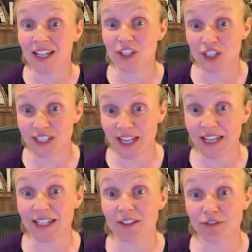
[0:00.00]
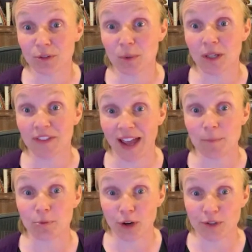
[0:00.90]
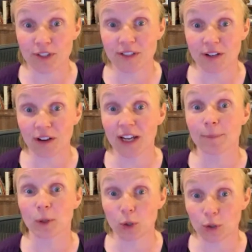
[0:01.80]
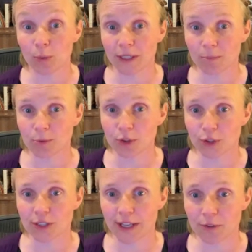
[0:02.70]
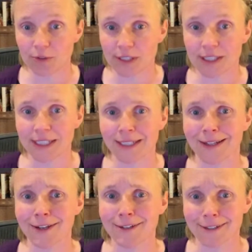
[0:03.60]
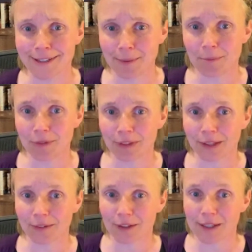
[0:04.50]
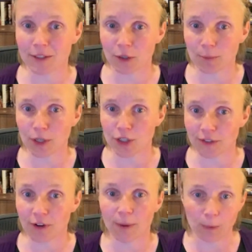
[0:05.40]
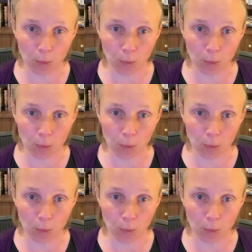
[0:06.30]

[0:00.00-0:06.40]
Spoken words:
Just getting from that prototype, look, we can produce electricity, to something that is commercially viable.